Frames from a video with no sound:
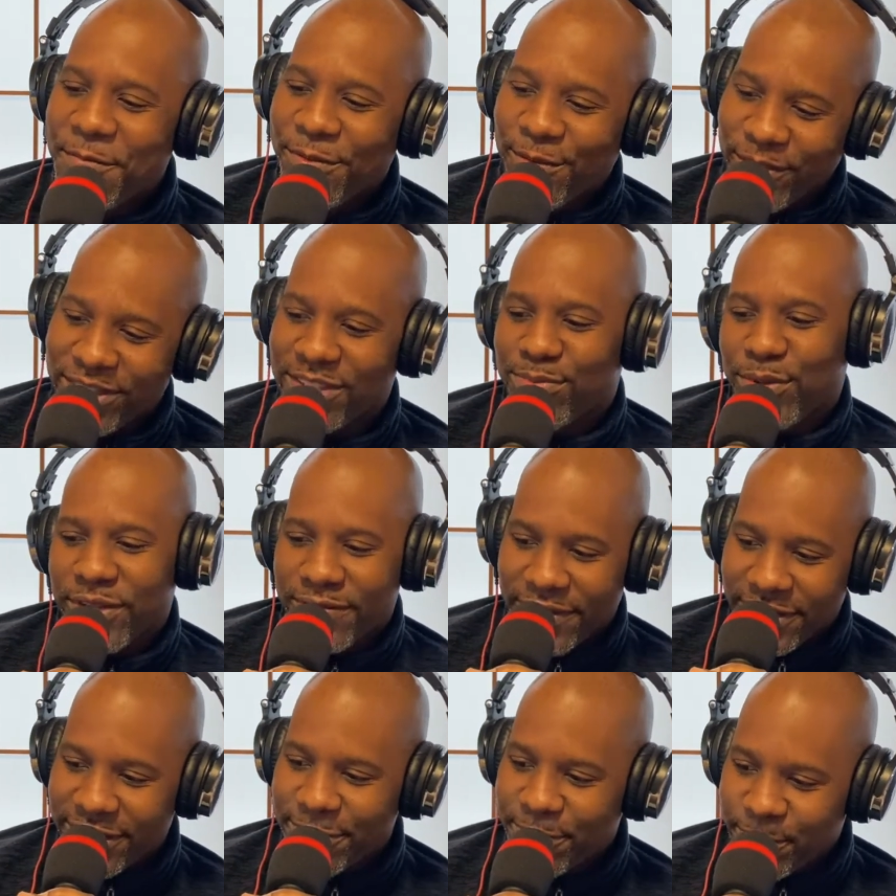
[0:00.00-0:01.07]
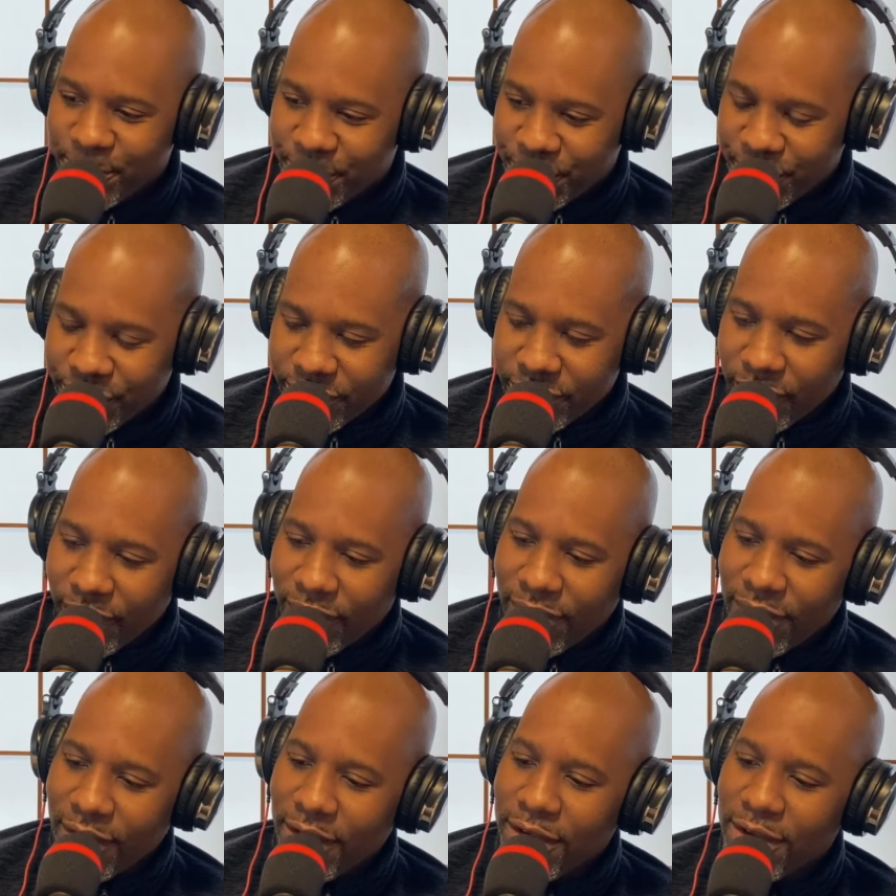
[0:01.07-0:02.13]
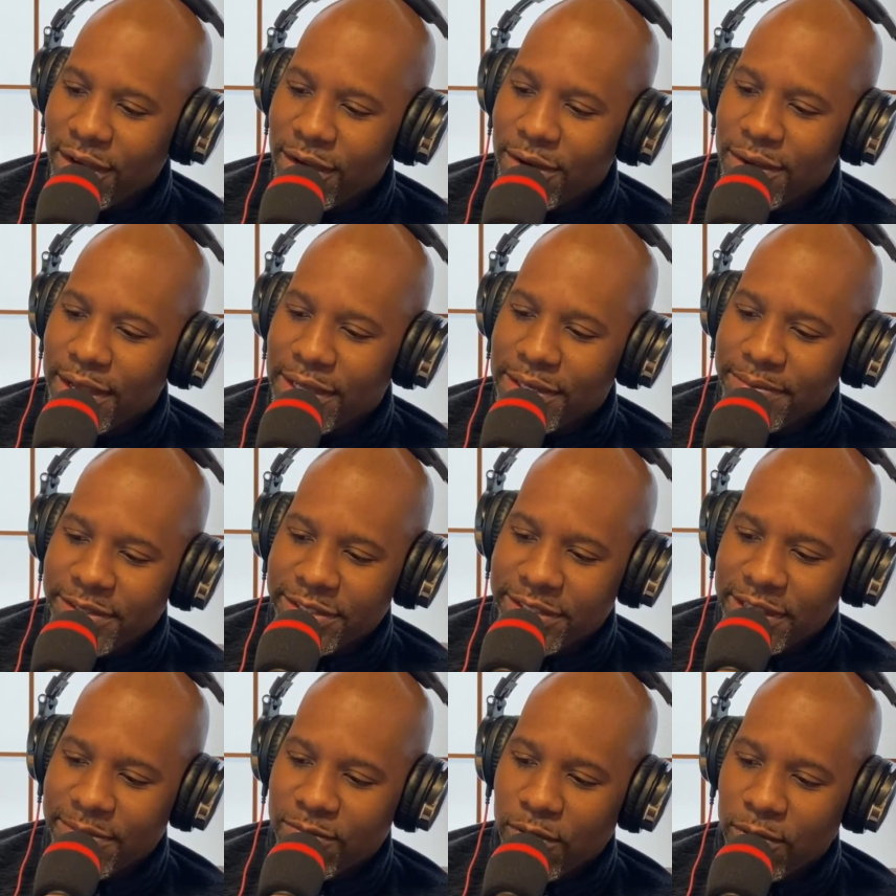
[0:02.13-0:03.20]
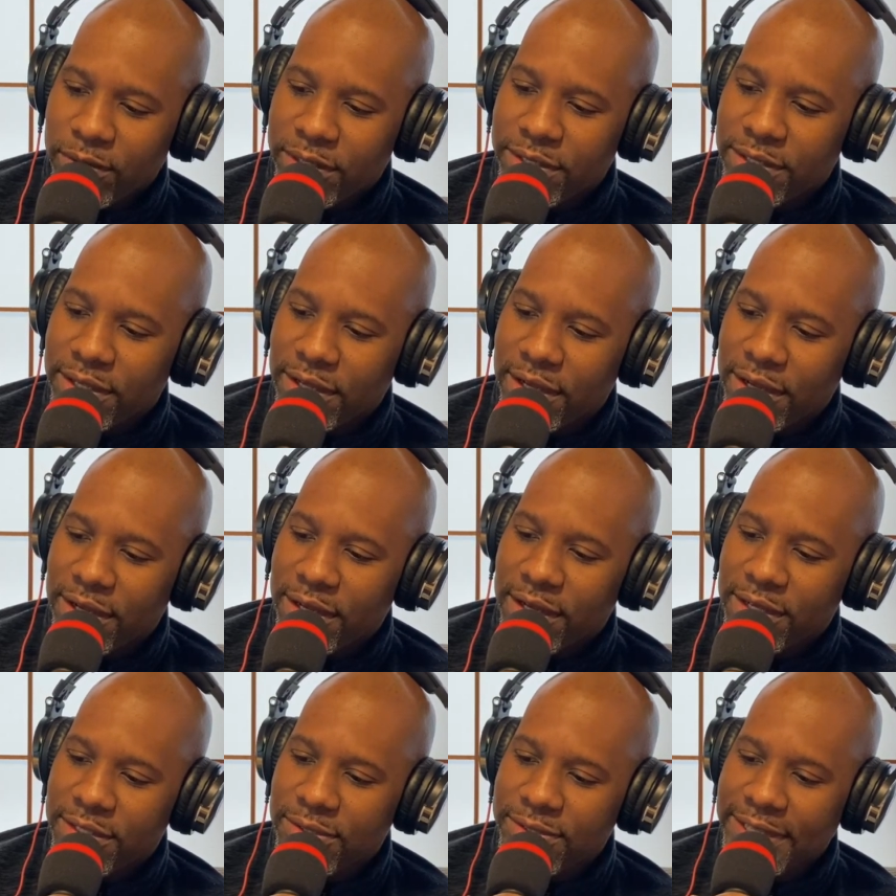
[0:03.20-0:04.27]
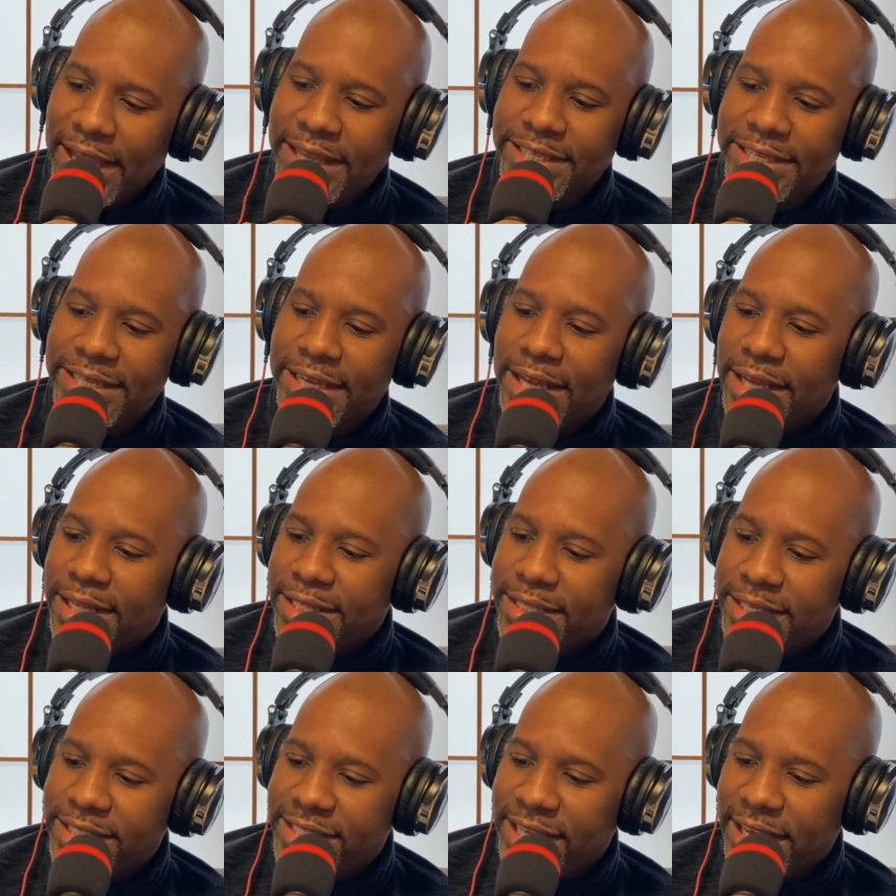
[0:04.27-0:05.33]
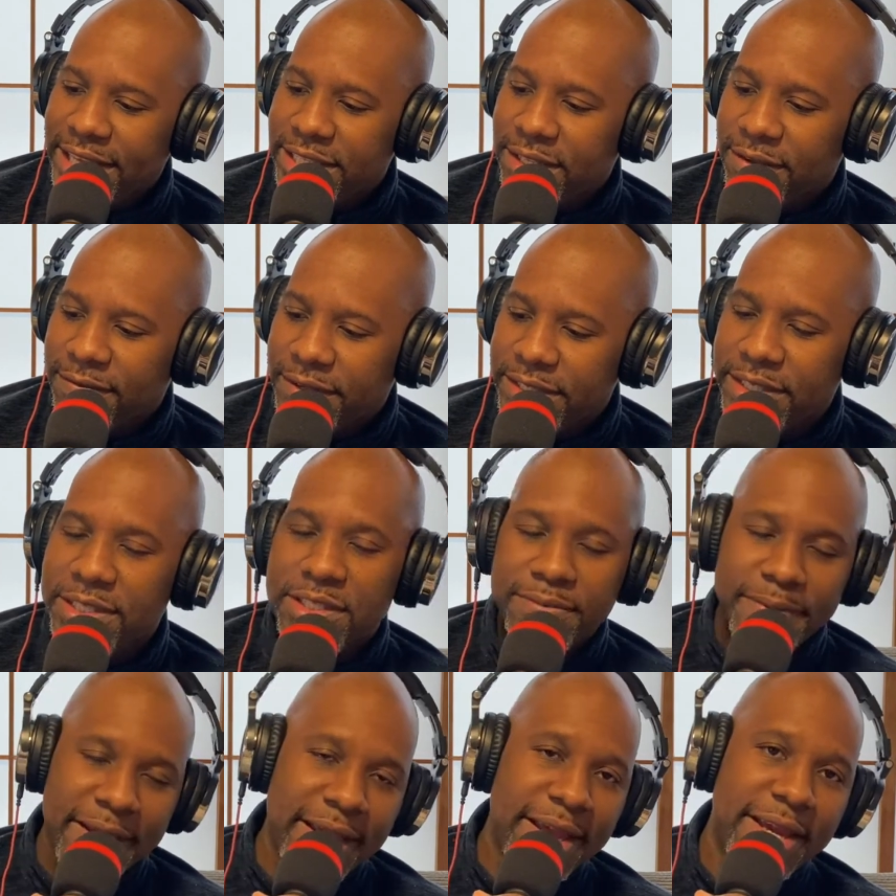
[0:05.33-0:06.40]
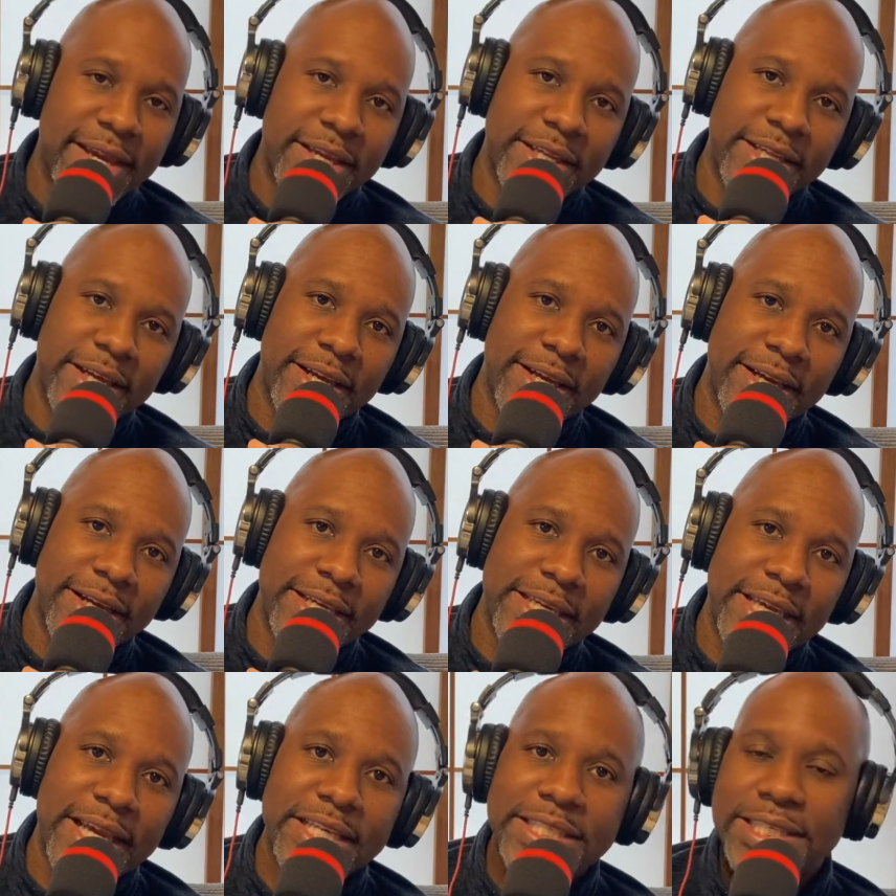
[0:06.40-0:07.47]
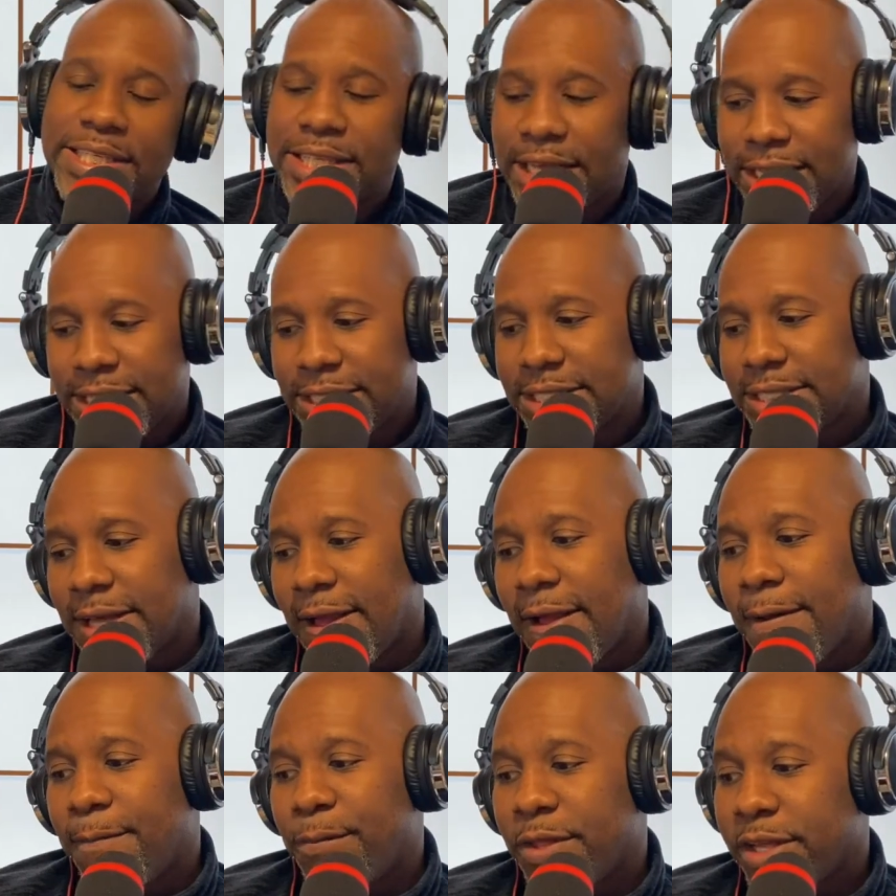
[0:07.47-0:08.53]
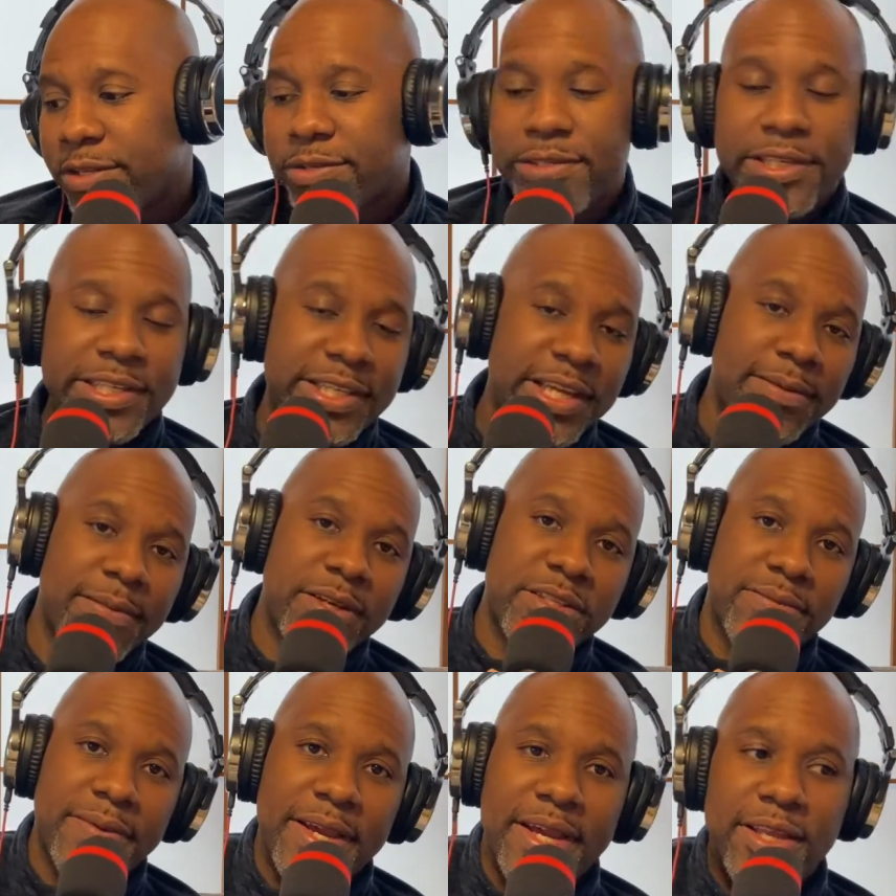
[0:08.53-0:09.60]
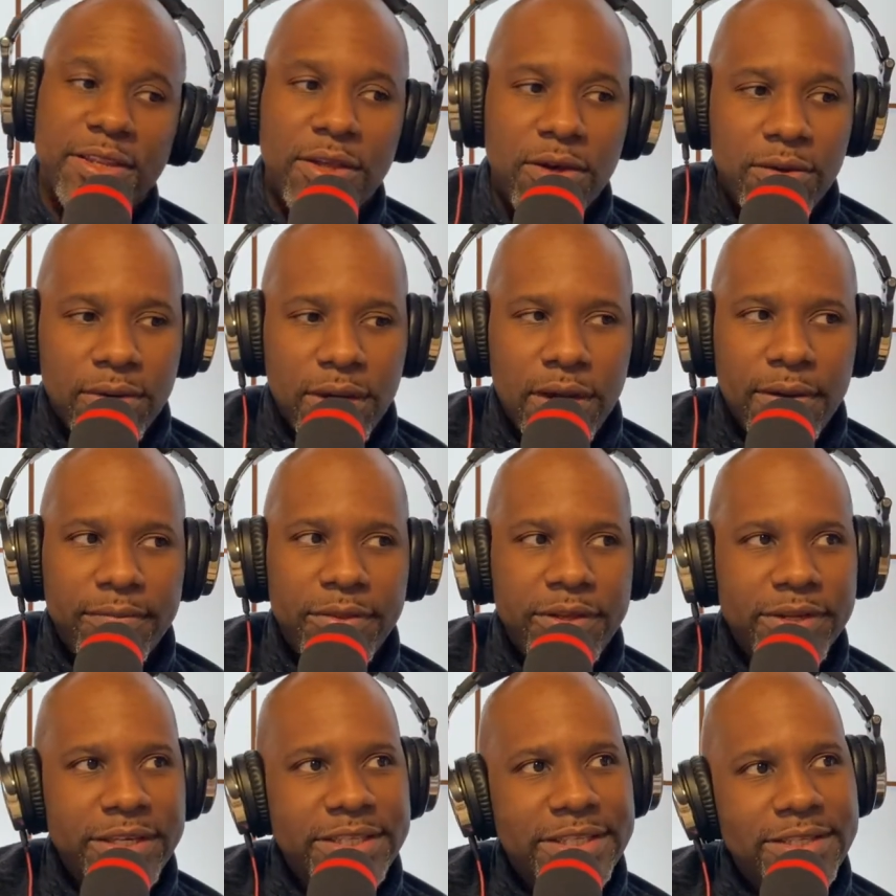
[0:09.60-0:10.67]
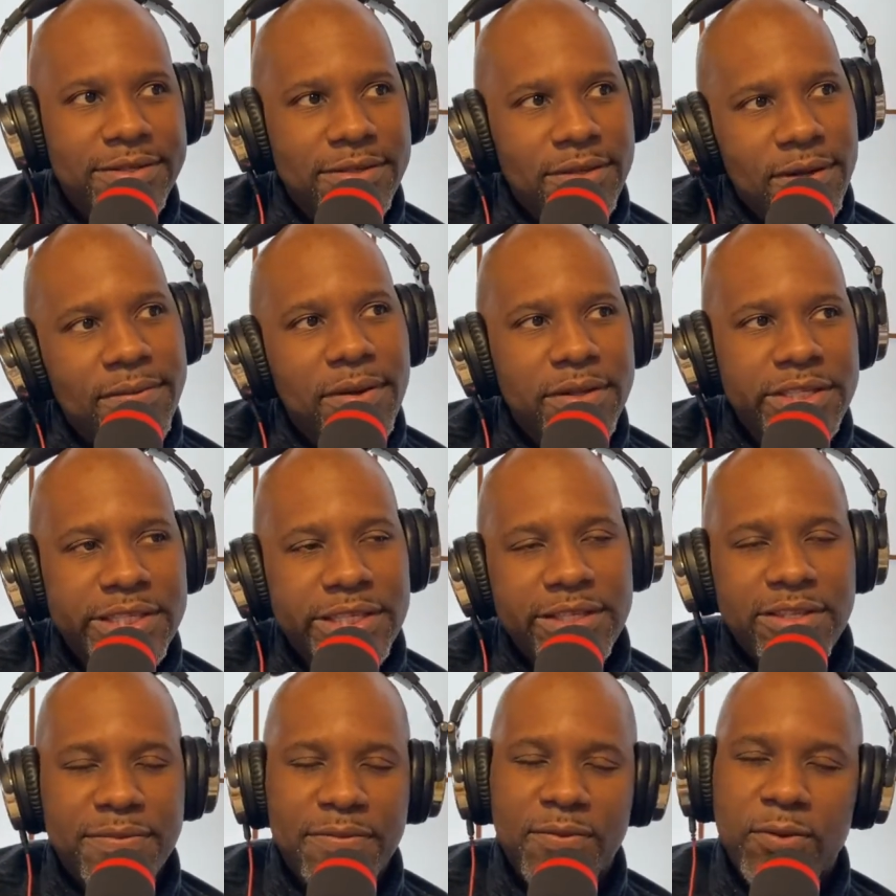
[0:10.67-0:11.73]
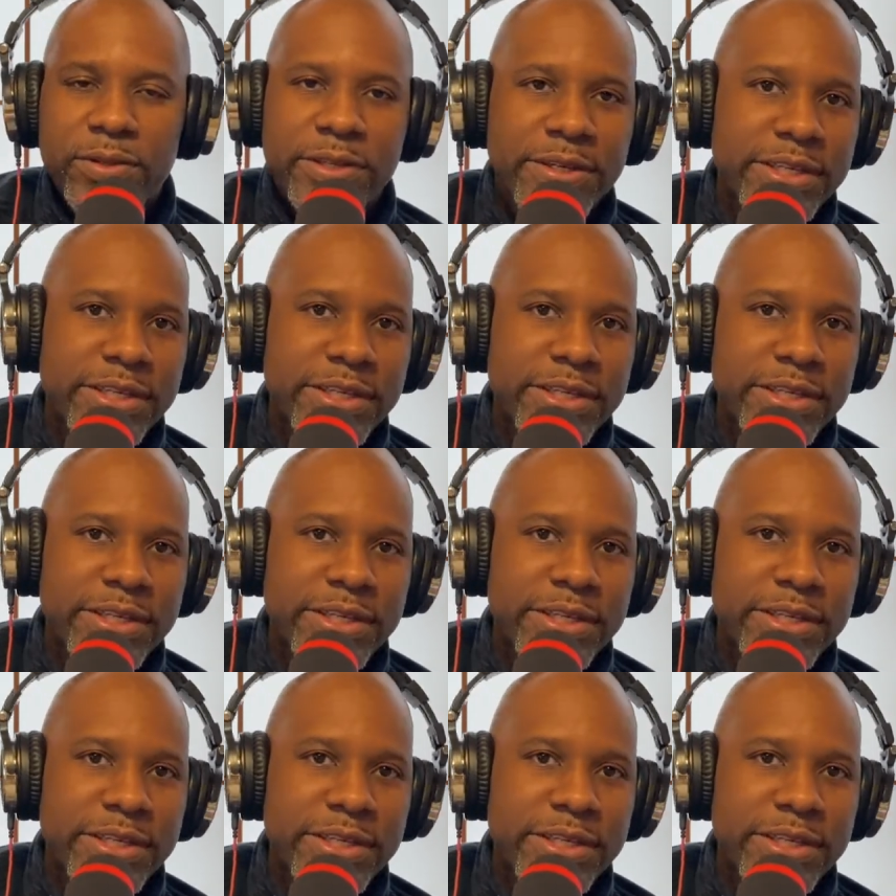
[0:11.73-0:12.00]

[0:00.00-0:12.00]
Which is pretty funny. Okay, let me just keep rolling. So Santa. Does Santa visit Japan? Yes, he does. The interesting thing about Japan, though, I probably said this before, there